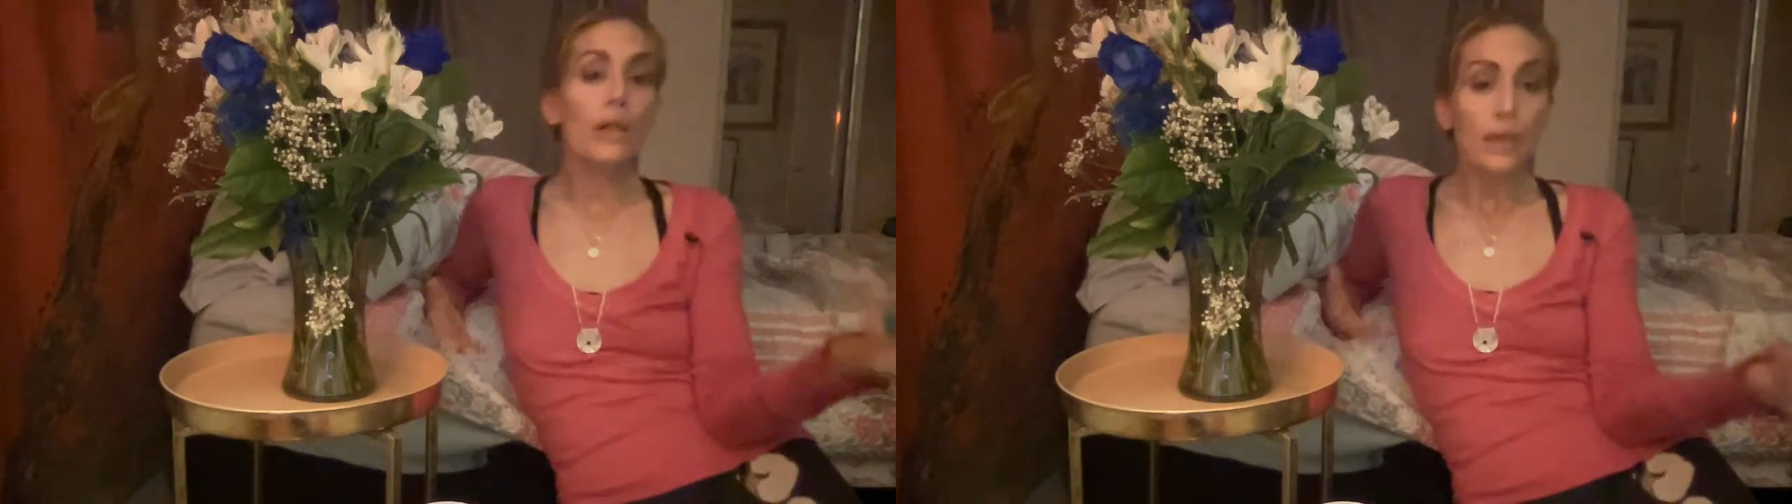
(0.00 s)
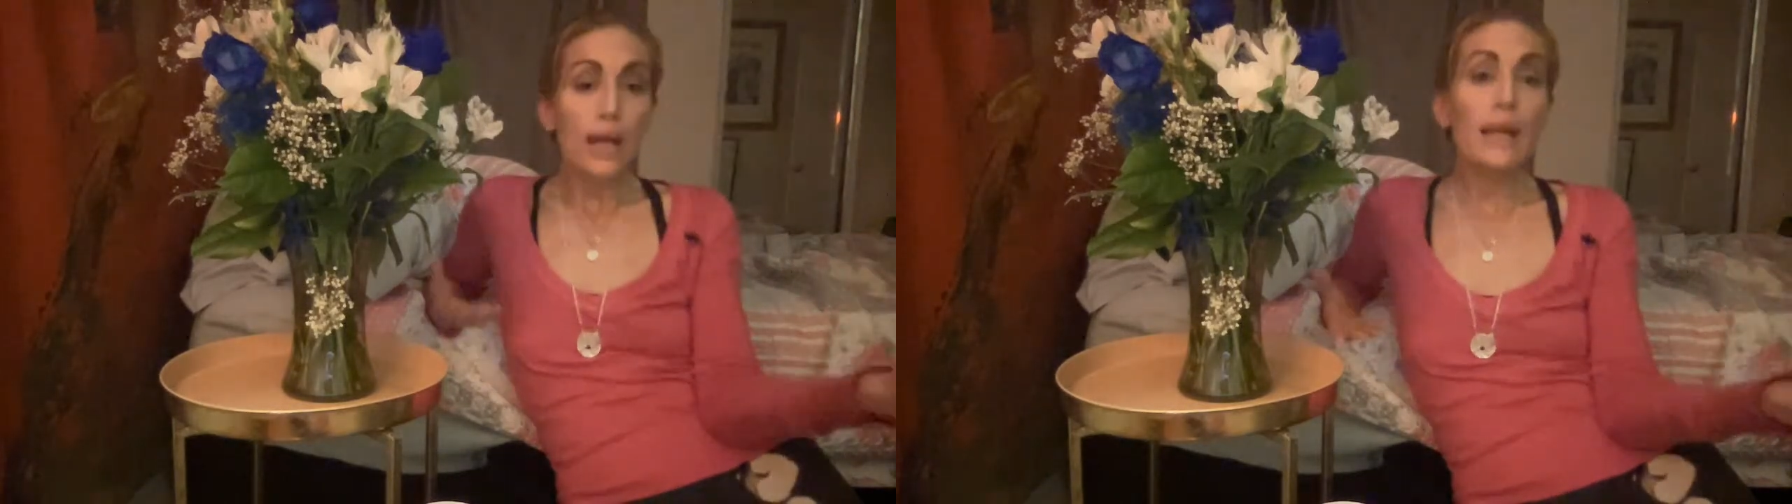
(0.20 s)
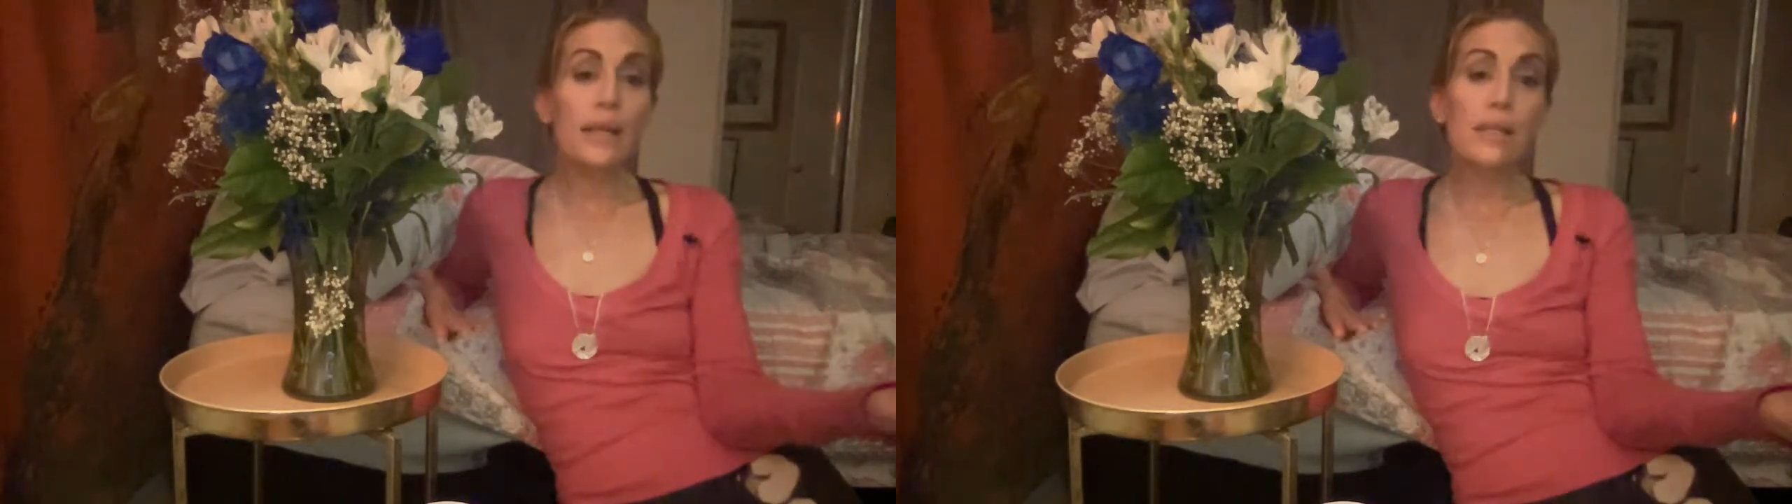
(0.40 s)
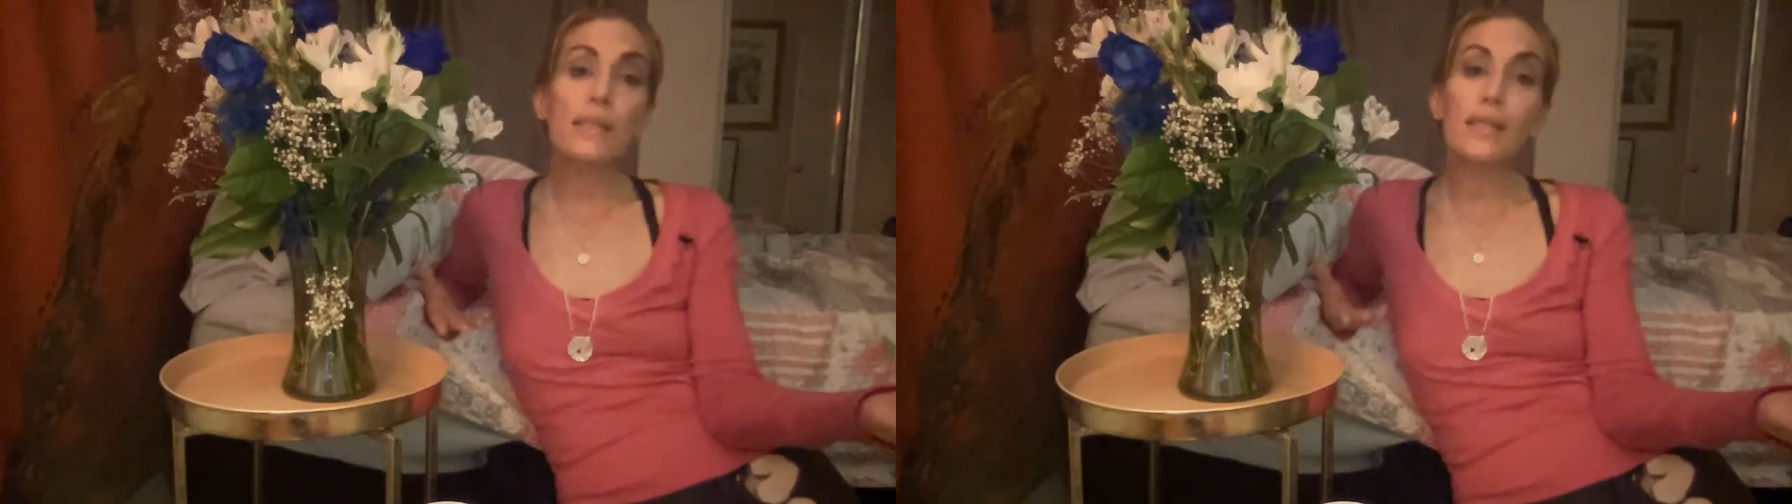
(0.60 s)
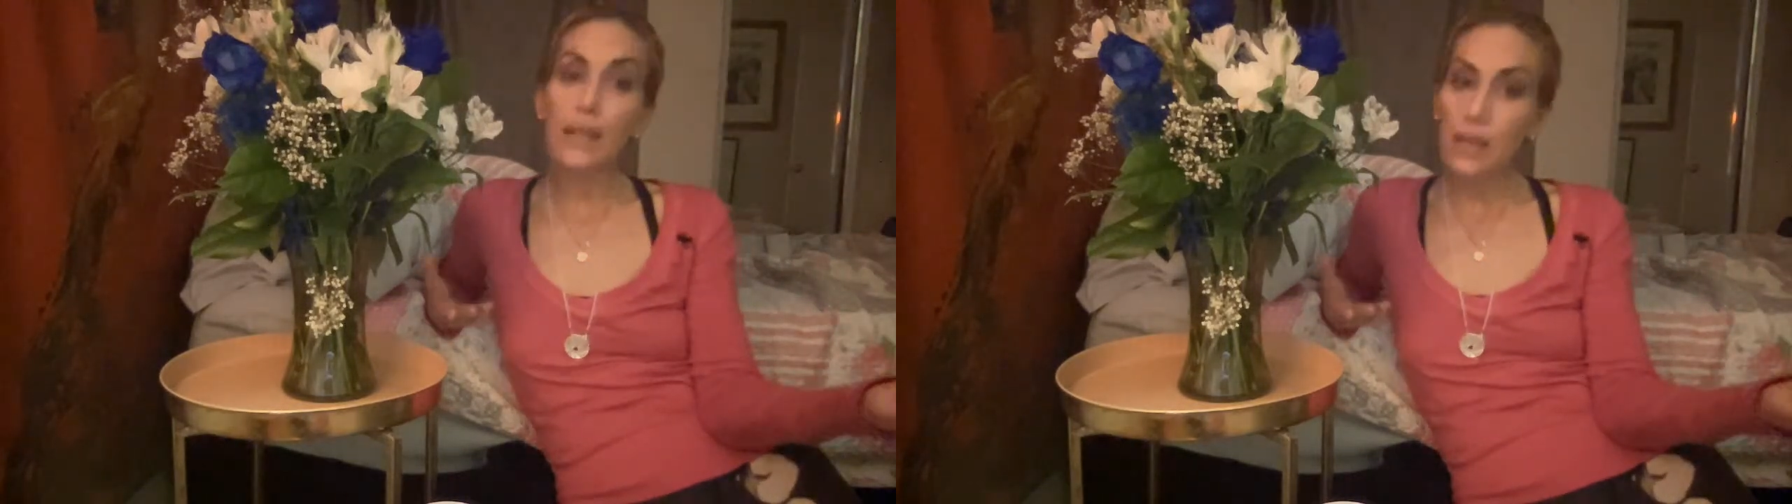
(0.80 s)
that is a
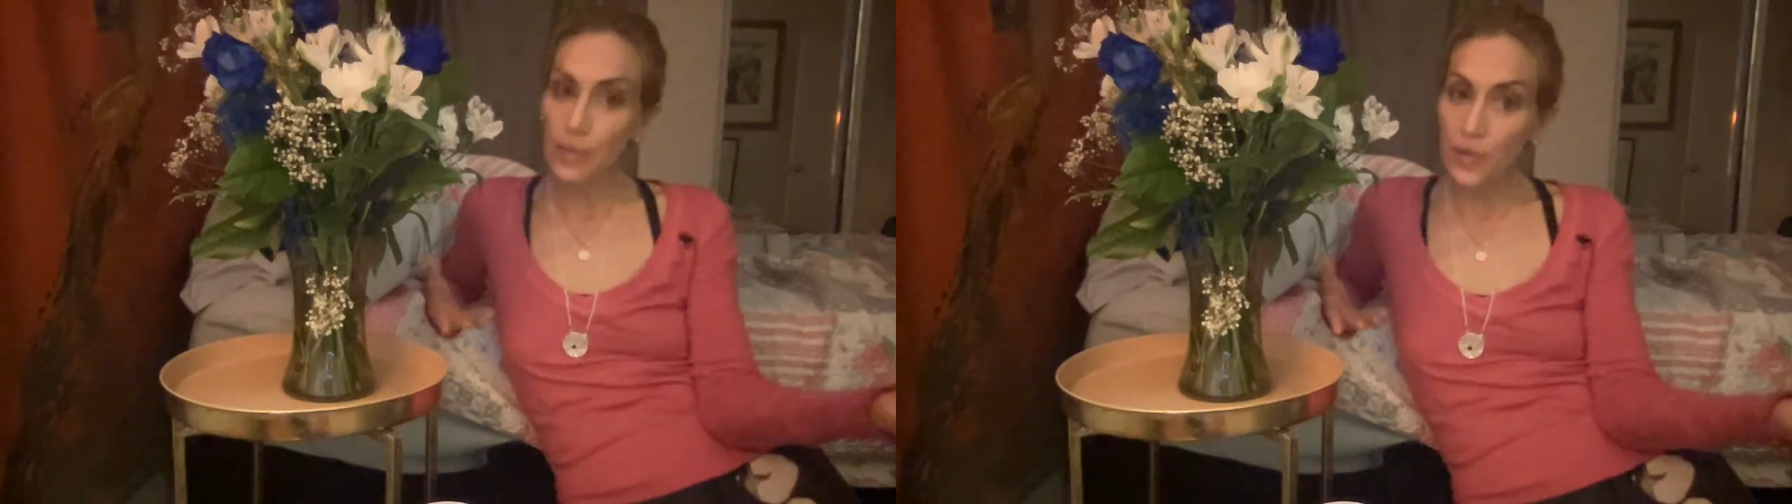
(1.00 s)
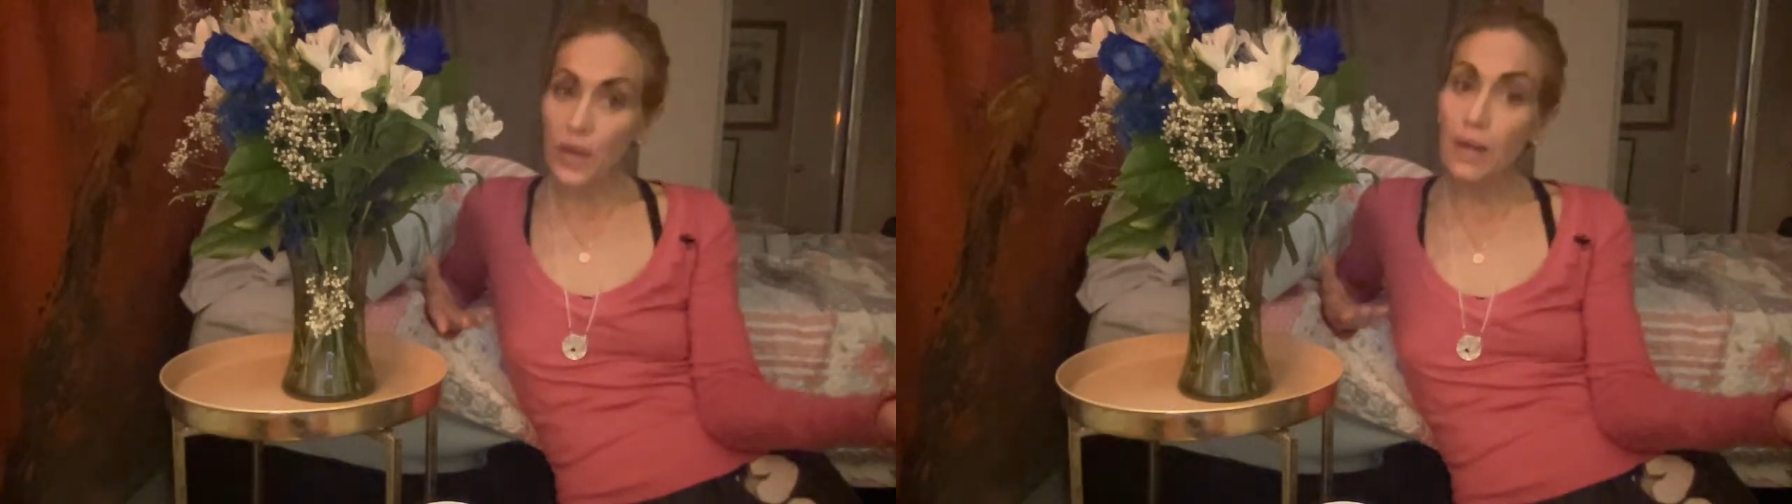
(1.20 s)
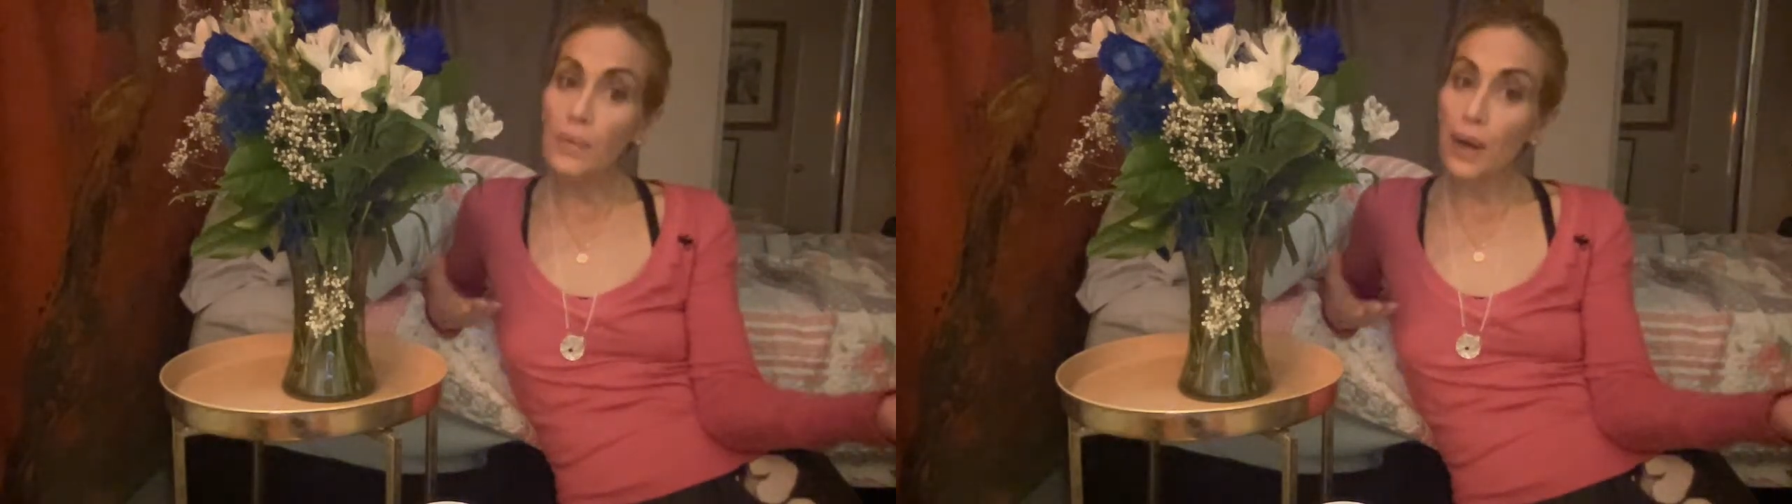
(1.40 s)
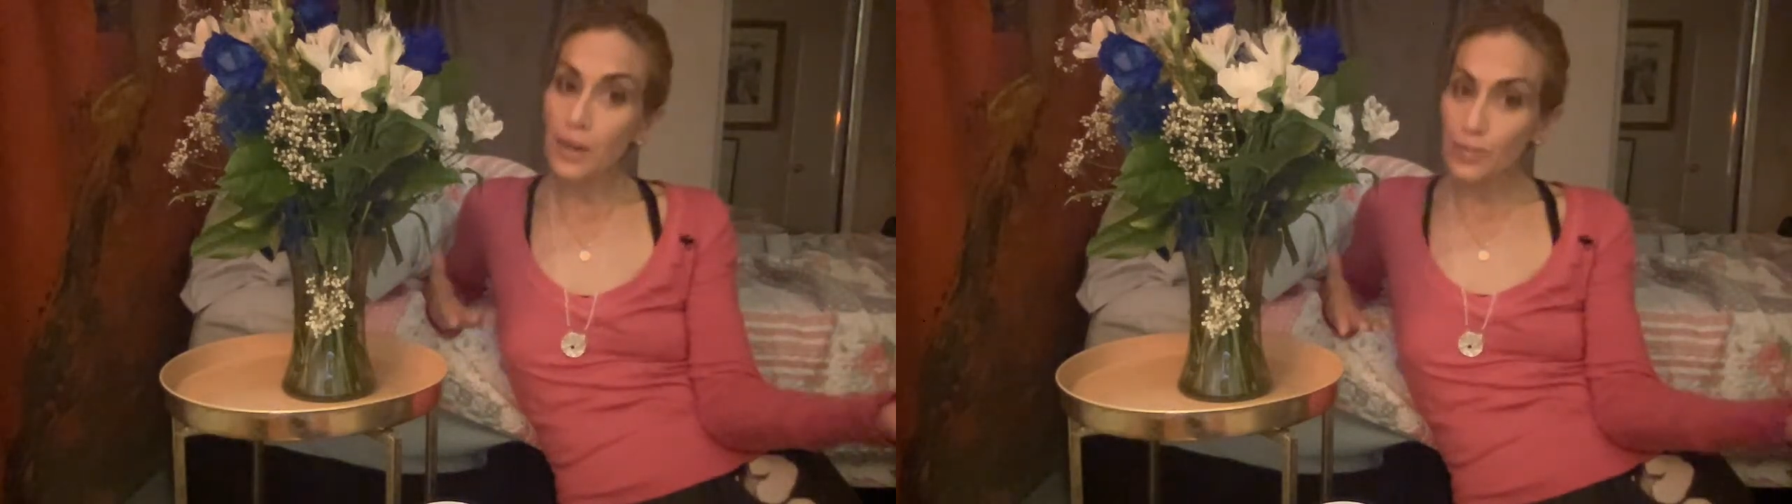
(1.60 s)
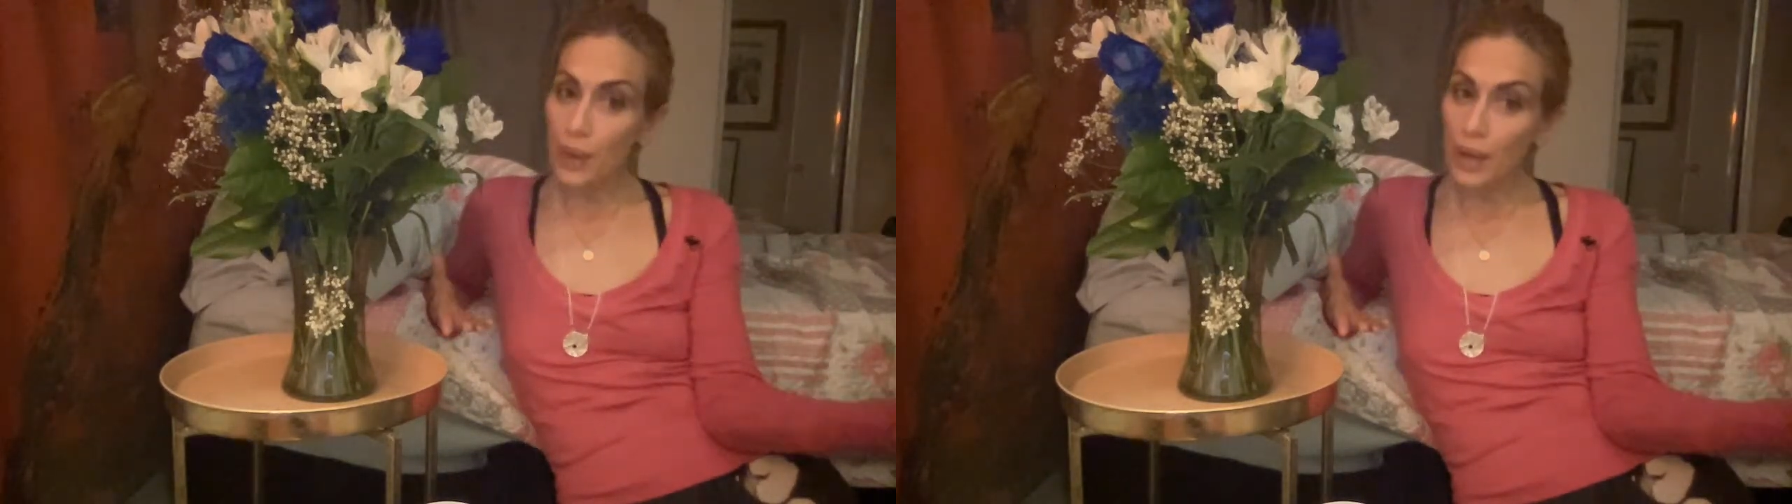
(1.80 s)
significant amount
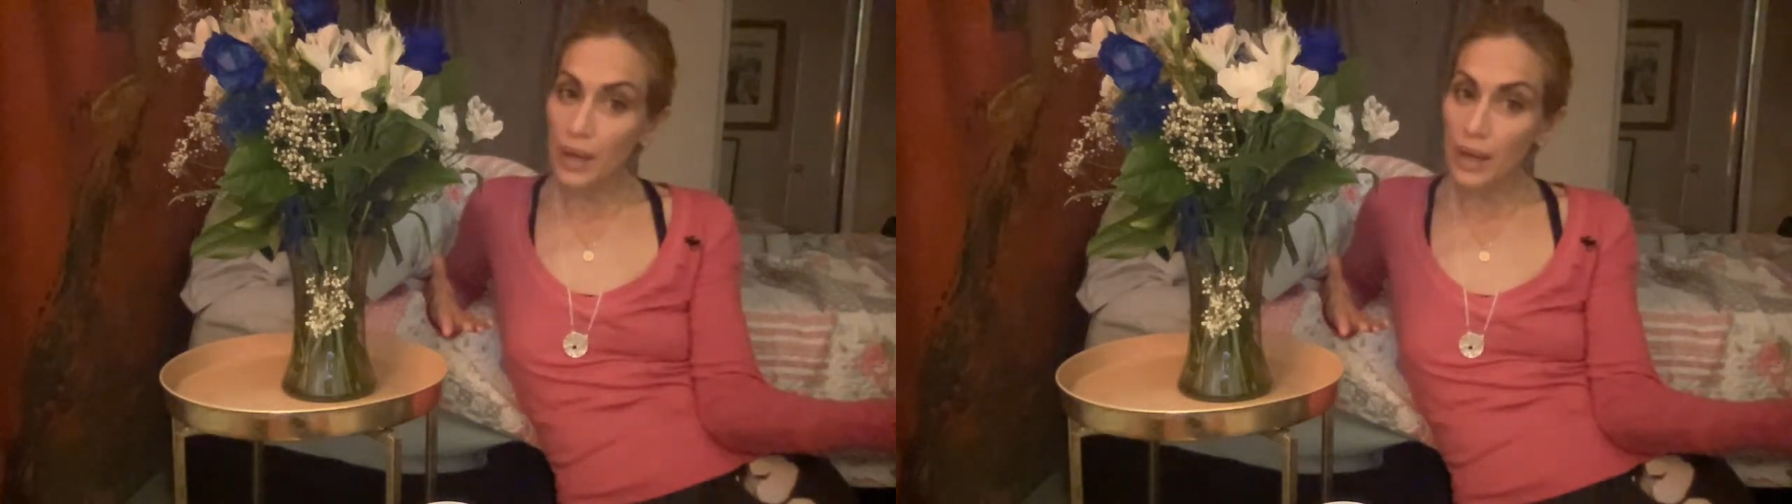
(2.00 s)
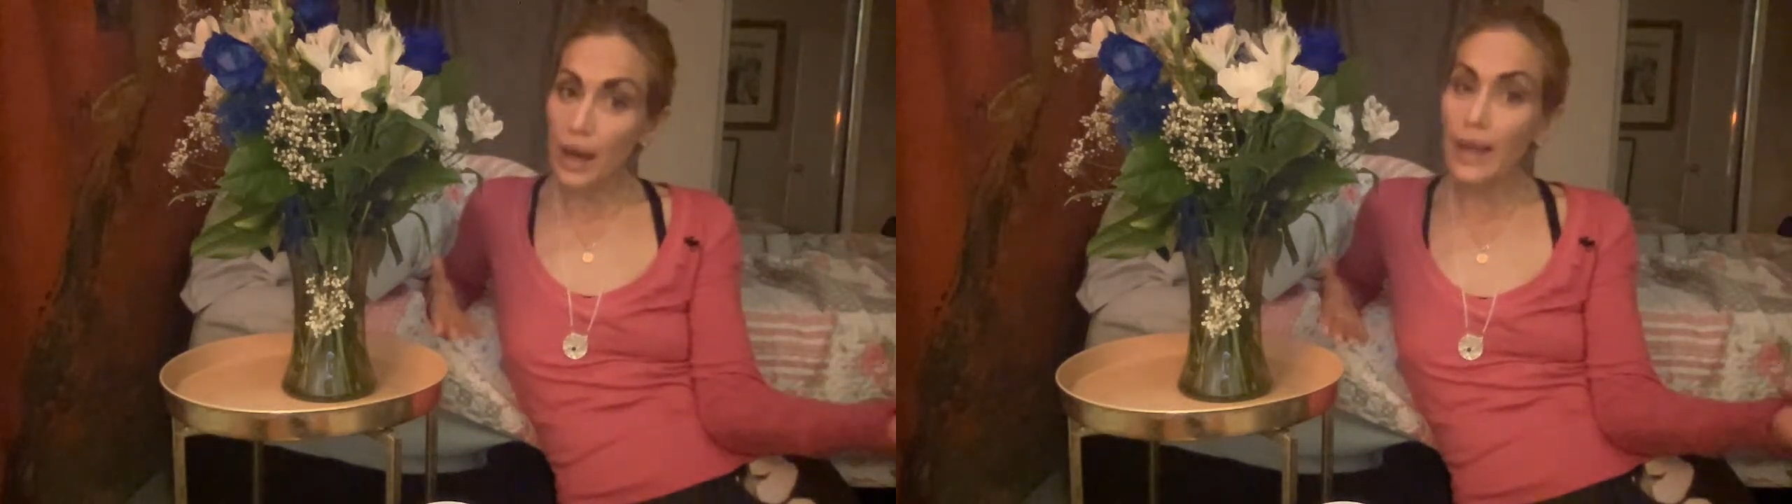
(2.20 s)
of money